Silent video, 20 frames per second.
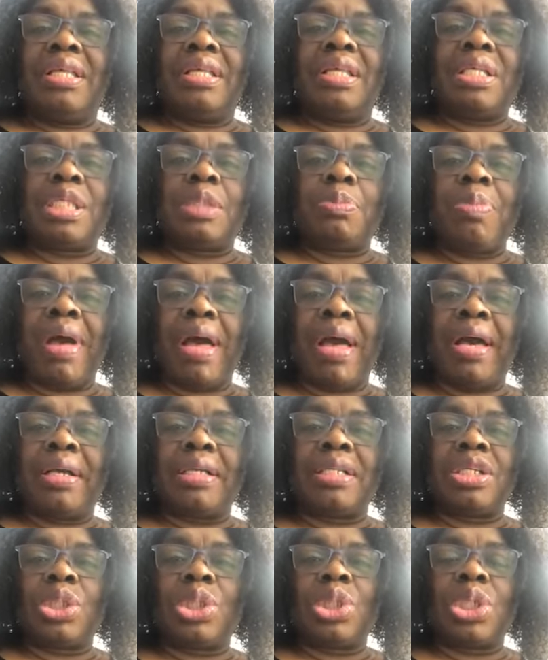You
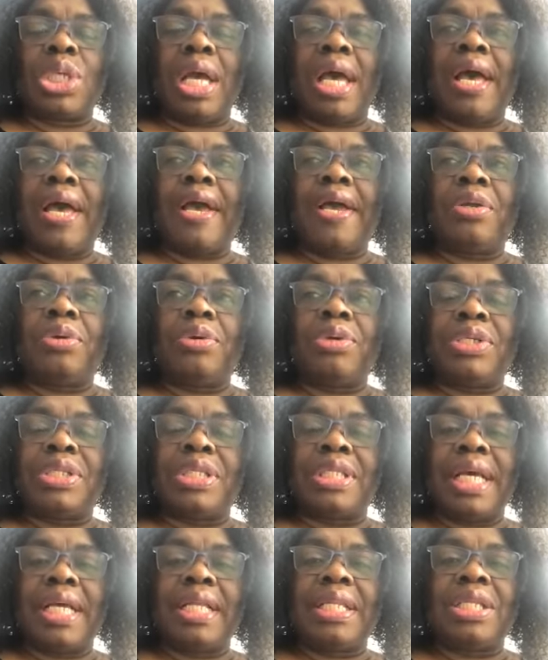spank the child or you
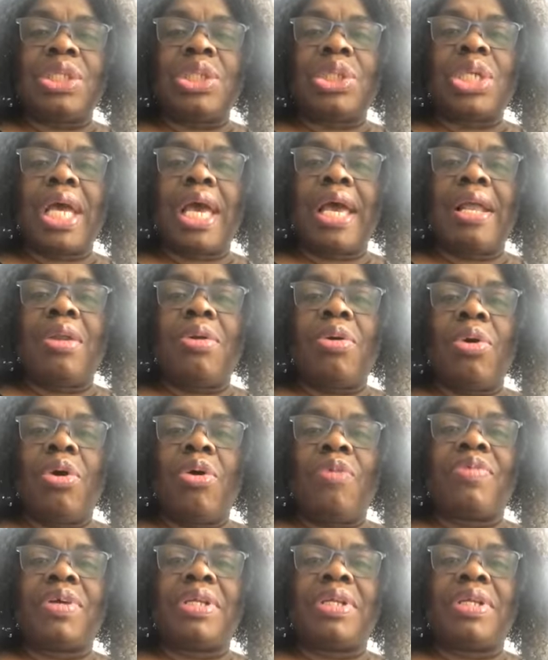tell the child off,